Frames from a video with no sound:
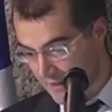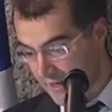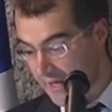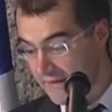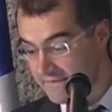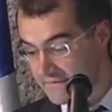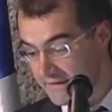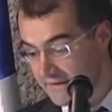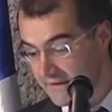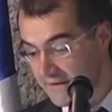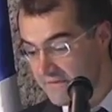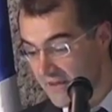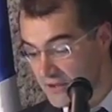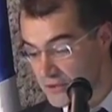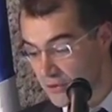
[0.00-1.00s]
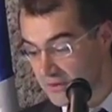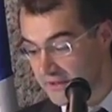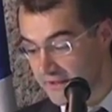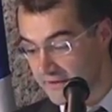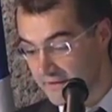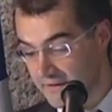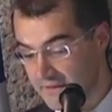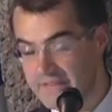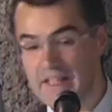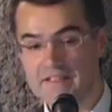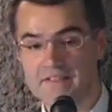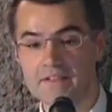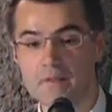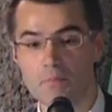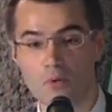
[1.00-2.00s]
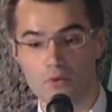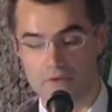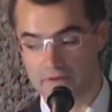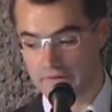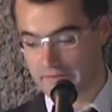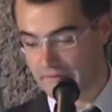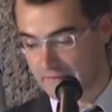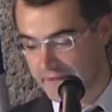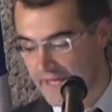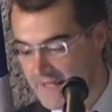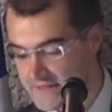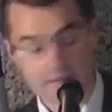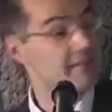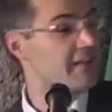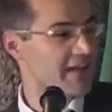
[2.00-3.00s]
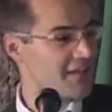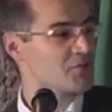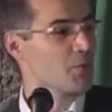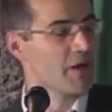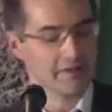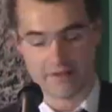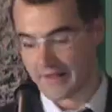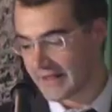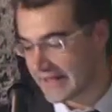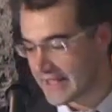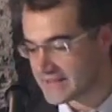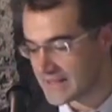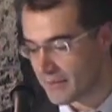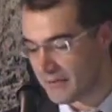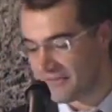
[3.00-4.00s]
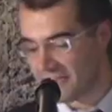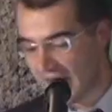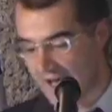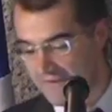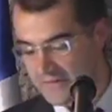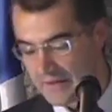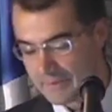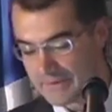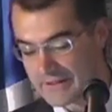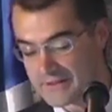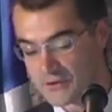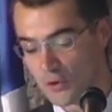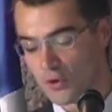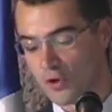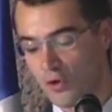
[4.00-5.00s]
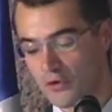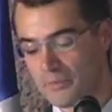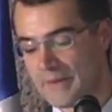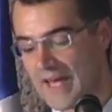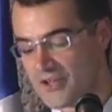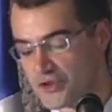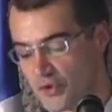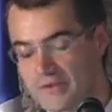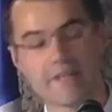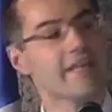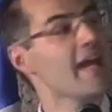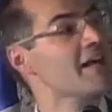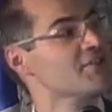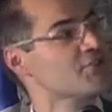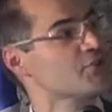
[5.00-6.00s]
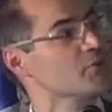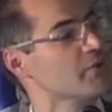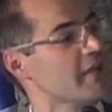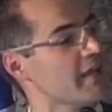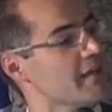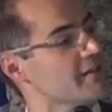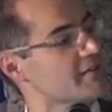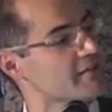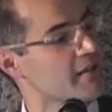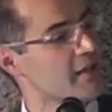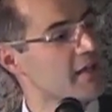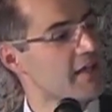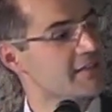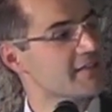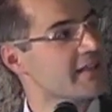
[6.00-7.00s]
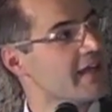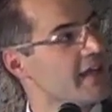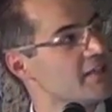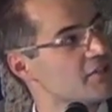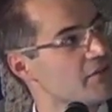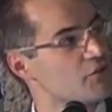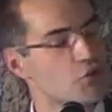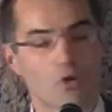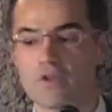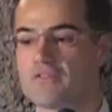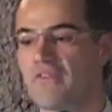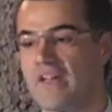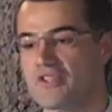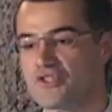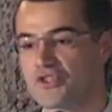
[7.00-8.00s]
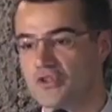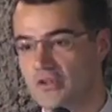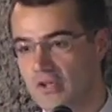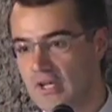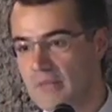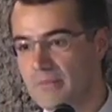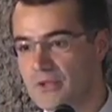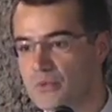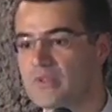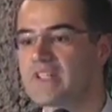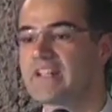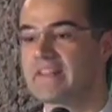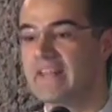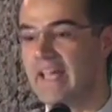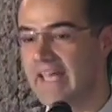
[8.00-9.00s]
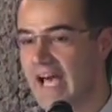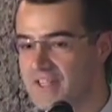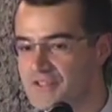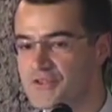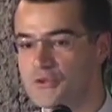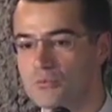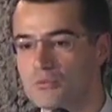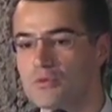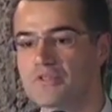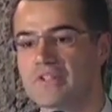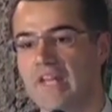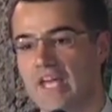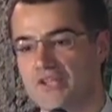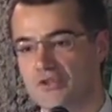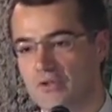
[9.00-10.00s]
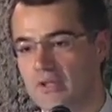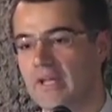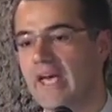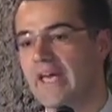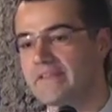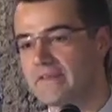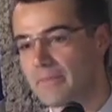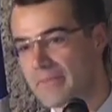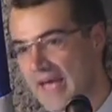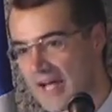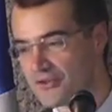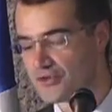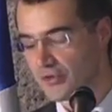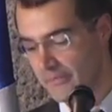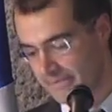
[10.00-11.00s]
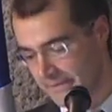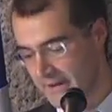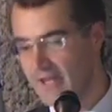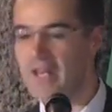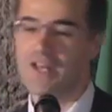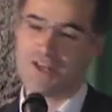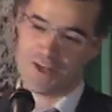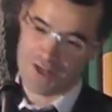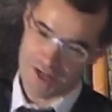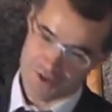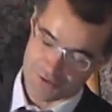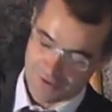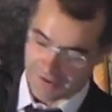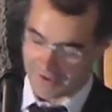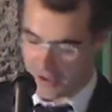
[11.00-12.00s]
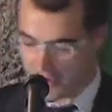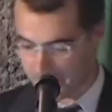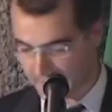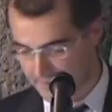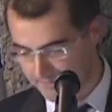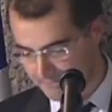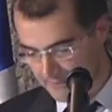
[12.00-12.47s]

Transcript: And eventually, testing the border, the last one, case number 5, the so-called Piaggio and Daihatsu case, is a case of joint venture between the Daihatsu multinational and the Piaggio national company.